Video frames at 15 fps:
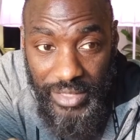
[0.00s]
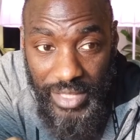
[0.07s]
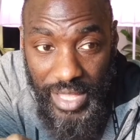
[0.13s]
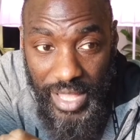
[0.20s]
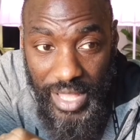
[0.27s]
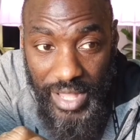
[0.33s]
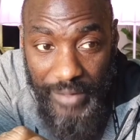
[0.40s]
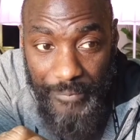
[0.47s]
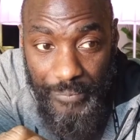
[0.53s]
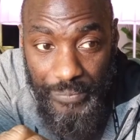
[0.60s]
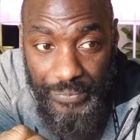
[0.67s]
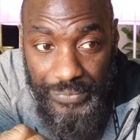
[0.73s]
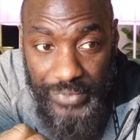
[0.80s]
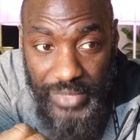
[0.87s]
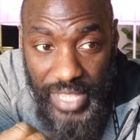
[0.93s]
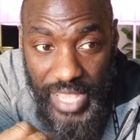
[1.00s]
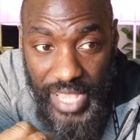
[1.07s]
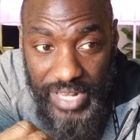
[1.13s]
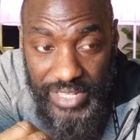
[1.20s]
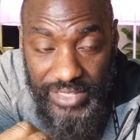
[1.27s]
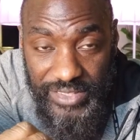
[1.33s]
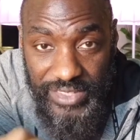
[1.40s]
And
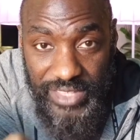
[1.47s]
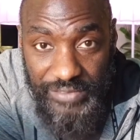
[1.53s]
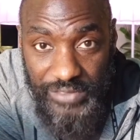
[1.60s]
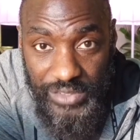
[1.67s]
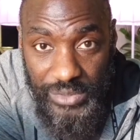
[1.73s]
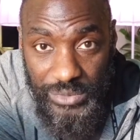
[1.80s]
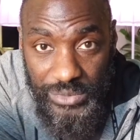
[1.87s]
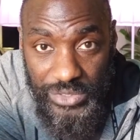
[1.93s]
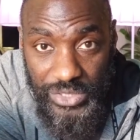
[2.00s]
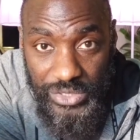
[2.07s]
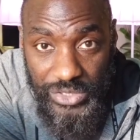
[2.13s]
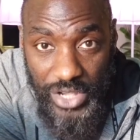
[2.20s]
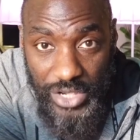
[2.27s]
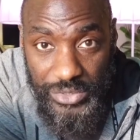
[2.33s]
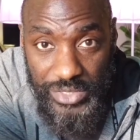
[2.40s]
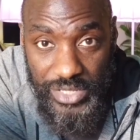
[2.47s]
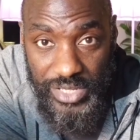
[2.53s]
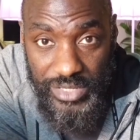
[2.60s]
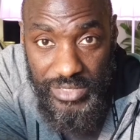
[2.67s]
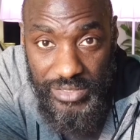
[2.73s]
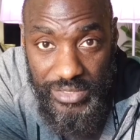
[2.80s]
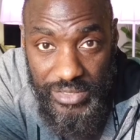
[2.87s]
it's difficult to
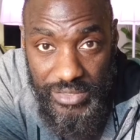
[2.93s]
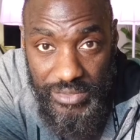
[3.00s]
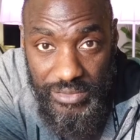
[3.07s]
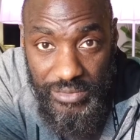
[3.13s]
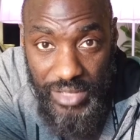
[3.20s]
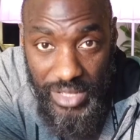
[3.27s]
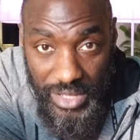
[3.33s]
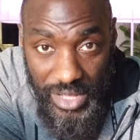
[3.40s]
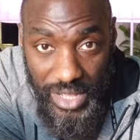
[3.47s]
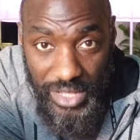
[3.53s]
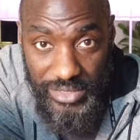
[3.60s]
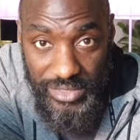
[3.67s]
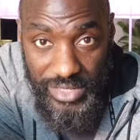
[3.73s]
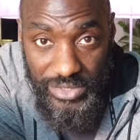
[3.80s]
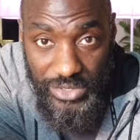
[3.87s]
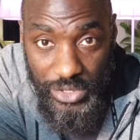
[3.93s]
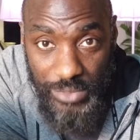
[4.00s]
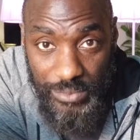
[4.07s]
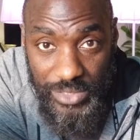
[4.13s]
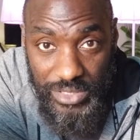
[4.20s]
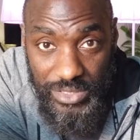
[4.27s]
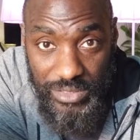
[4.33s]
notice us as
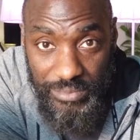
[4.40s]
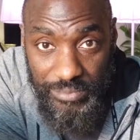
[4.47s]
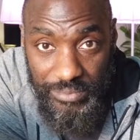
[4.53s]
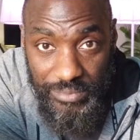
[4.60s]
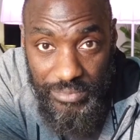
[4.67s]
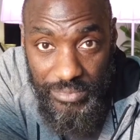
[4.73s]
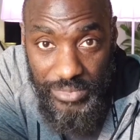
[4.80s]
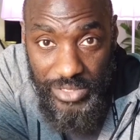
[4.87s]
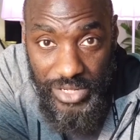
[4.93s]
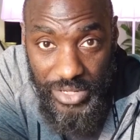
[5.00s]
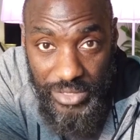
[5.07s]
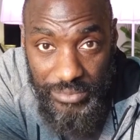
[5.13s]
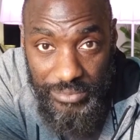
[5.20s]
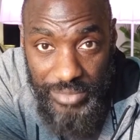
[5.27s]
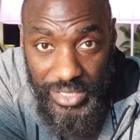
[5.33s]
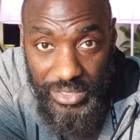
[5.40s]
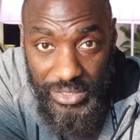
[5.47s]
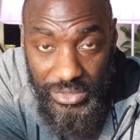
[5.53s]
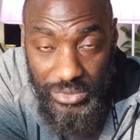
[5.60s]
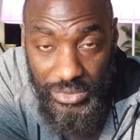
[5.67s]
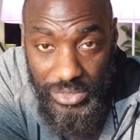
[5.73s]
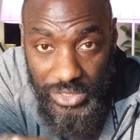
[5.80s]
humans, you know,
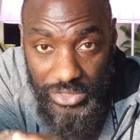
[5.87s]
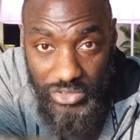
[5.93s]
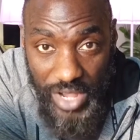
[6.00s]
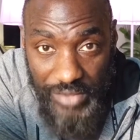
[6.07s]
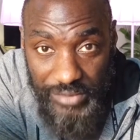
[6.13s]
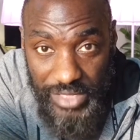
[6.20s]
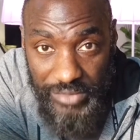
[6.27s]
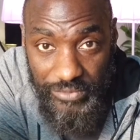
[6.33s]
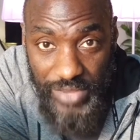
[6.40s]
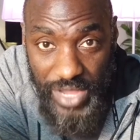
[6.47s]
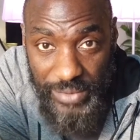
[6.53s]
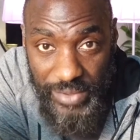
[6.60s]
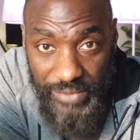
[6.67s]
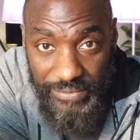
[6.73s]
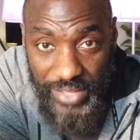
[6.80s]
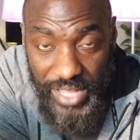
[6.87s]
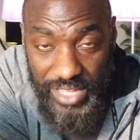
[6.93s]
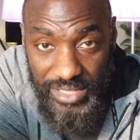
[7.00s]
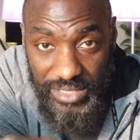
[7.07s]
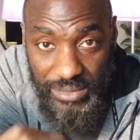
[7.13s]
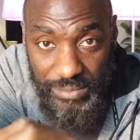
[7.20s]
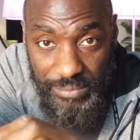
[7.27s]
because you're traveling very
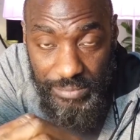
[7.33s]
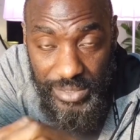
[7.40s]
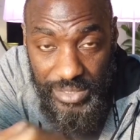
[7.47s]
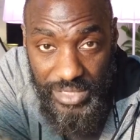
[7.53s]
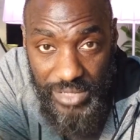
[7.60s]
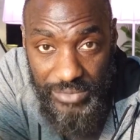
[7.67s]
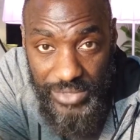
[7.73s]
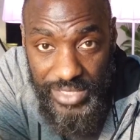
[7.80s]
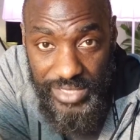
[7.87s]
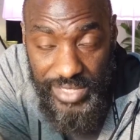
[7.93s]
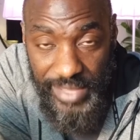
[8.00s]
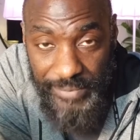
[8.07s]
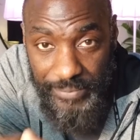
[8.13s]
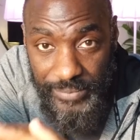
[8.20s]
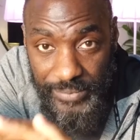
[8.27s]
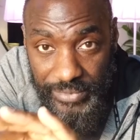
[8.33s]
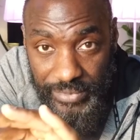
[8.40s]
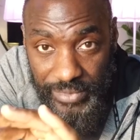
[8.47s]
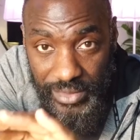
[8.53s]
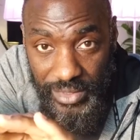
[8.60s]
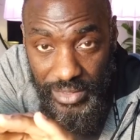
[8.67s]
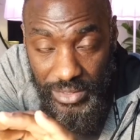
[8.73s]
fast, but there is
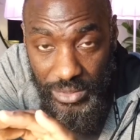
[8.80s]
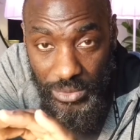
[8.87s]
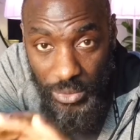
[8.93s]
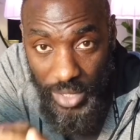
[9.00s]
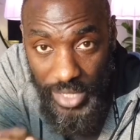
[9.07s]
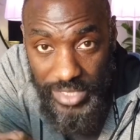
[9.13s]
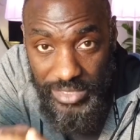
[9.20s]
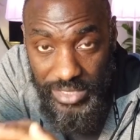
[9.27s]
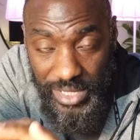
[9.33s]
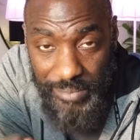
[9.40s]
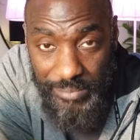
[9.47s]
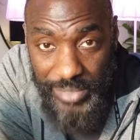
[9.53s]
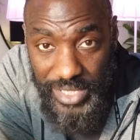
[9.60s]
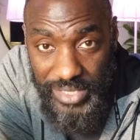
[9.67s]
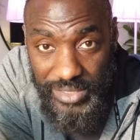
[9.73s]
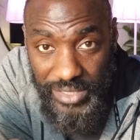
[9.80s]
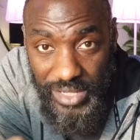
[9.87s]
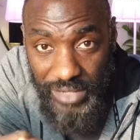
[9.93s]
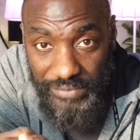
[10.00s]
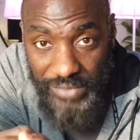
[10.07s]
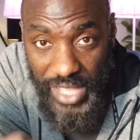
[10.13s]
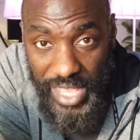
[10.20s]
quite a bit
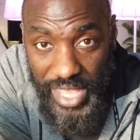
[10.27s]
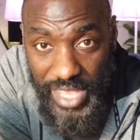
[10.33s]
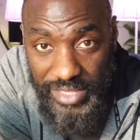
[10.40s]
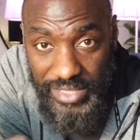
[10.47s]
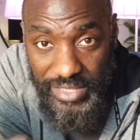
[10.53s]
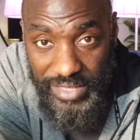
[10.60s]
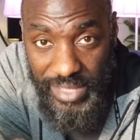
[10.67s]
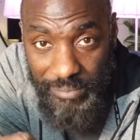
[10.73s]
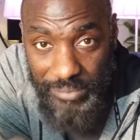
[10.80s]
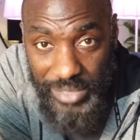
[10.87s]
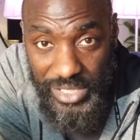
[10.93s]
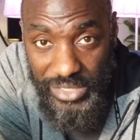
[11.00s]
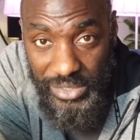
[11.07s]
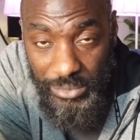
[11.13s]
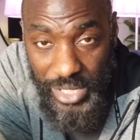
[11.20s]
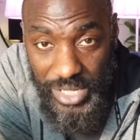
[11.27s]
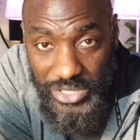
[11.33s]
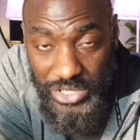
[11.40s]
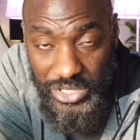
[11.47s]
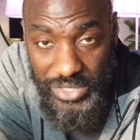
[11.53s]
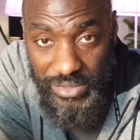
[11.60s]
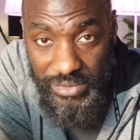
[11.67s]
of air
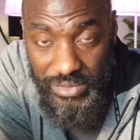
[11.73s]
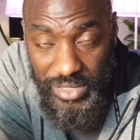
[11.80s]
disambiguation.